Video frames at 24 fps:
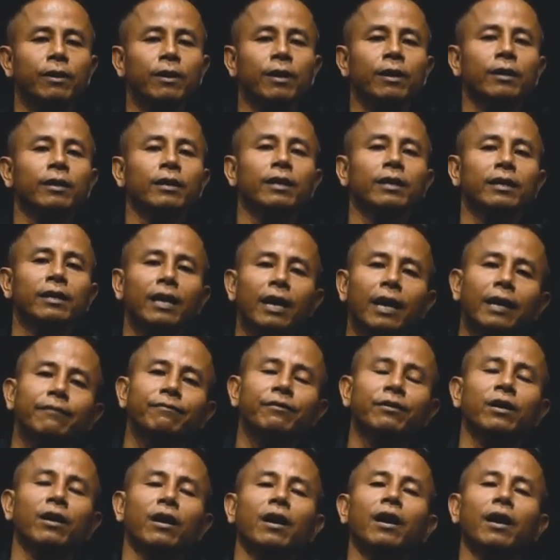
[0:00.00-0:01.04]
They love
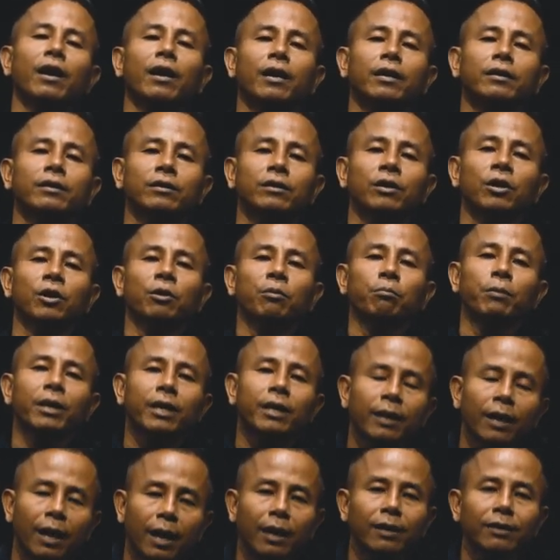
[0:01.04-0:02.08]
God
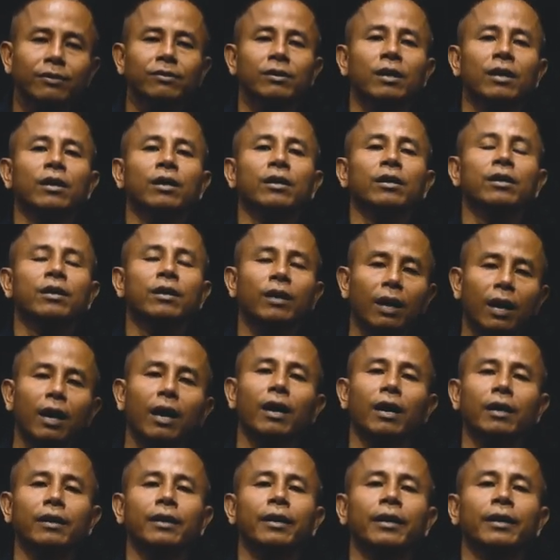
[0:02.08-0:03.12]
because
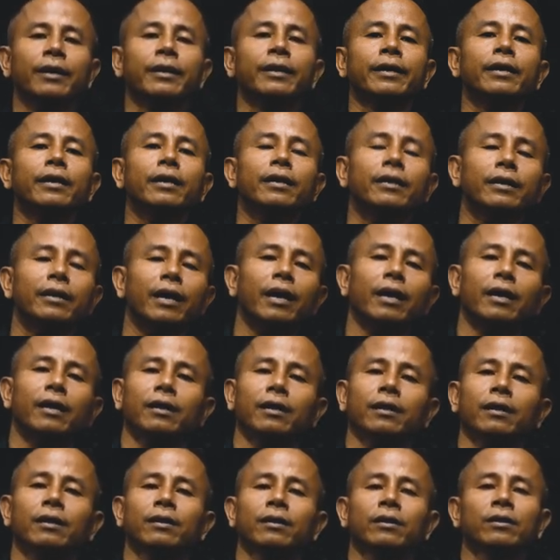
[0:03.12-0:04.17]
God healed
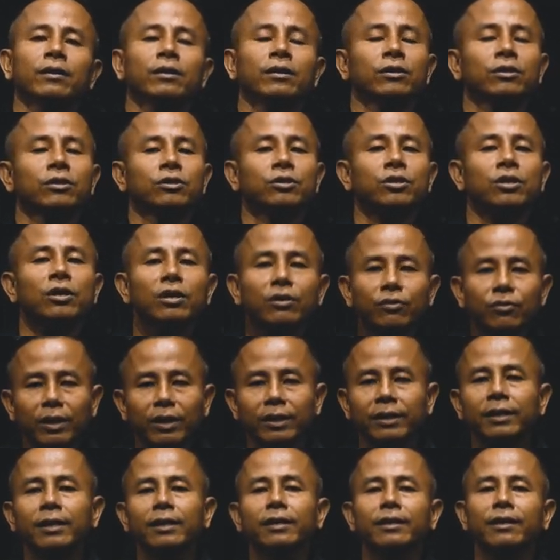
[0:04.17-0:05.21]
our children,
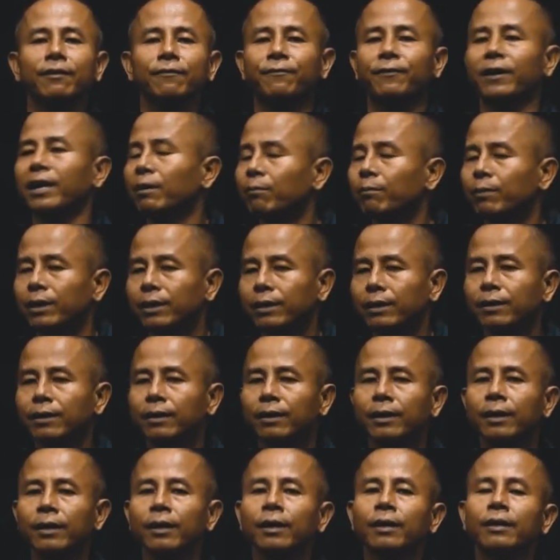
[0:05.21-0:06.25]
healed their family.
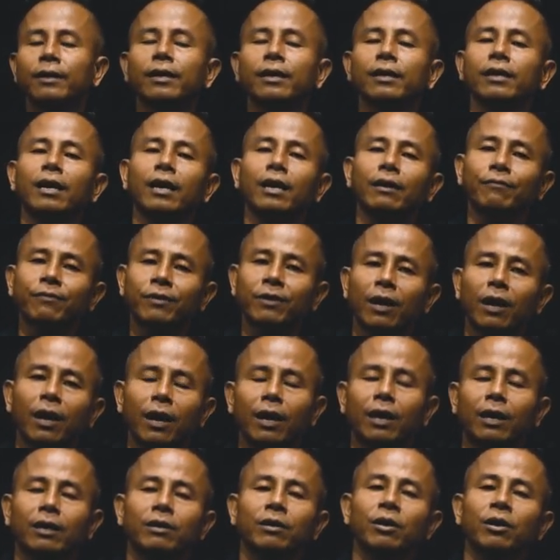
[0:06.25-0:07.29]
They love
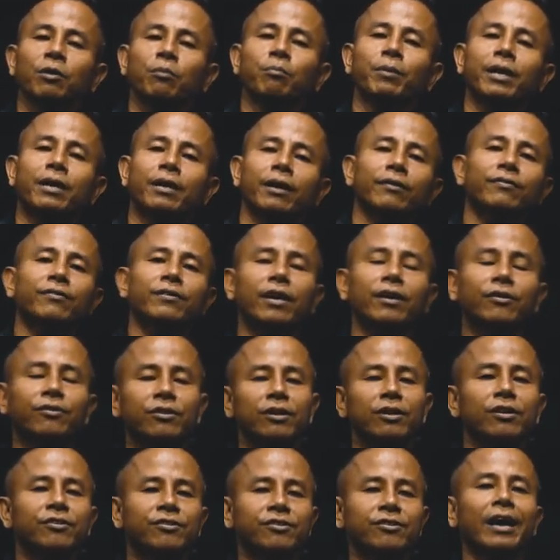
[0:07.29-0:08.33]
God because they
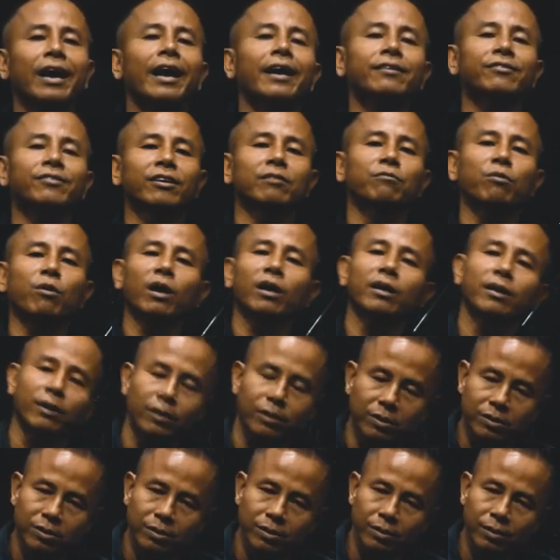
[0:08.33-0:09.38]
see signs and
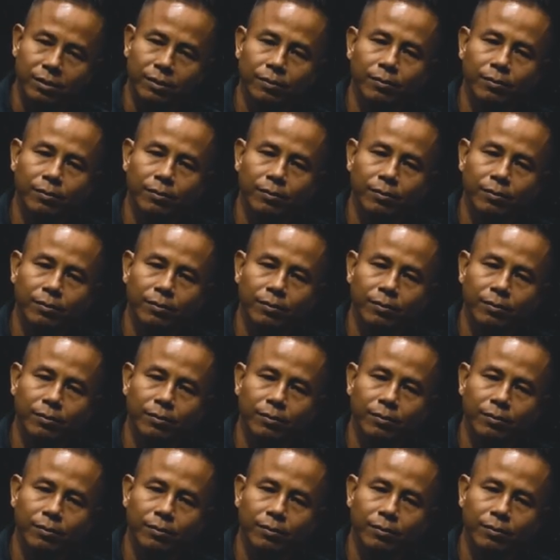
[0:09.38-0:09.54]
wonders.